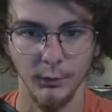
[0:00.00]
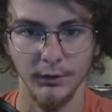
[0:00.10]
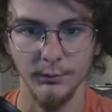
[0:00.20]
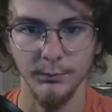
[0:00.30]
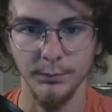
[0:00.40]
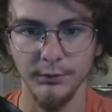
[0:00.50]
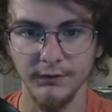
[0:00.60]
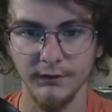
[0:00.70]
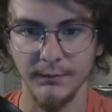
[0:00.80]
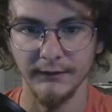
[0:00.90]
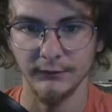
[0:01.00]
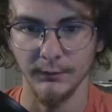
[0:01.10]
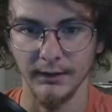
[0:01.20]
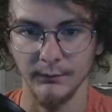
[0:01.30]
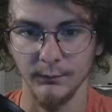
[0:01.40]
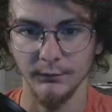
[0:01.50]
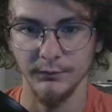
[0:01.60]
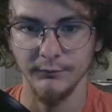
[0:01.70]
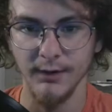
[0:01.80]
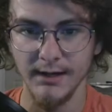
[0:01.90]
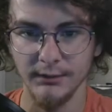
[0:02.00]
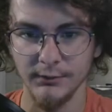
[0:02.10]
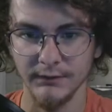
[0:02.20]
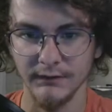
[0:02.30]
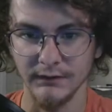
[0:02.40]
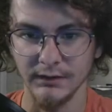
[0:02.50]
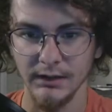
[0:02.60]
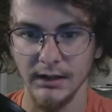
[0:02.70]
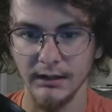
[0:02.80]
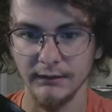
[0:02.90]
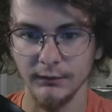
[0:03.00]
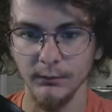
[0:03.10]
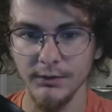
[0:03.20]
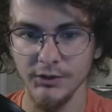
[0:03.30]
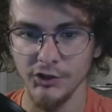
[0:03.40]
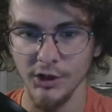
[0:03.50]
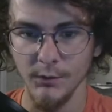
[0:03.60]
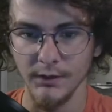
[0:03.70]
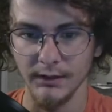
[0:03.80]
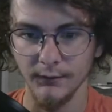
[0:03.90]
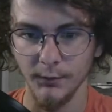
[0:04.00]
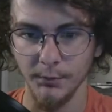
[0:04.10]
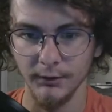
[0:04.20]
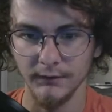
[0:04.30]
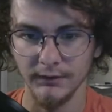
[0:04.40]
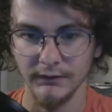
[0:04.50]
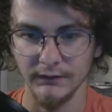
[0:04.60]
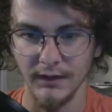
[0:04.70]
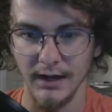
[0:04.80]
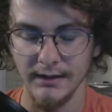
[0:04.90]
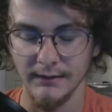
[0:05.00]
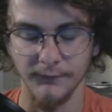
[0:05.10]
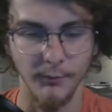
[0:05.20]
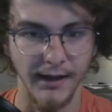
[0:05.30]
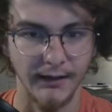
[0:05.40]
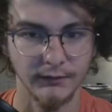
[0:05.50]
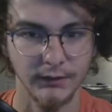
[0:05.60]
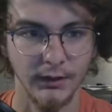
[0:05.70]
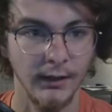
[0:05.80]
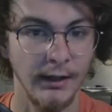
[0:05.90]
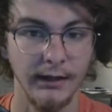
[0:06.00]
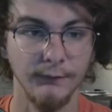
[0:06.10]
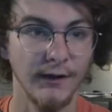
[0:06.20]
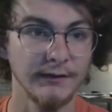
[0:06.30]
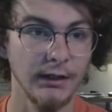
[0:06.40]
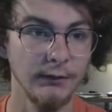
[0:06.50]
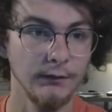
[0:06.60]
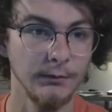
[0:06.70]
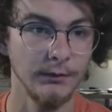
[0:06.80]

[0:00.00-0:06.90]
going to push this mask around, and as we drag, you can see it's only showing the parts inside of the mask. In fact, I can do something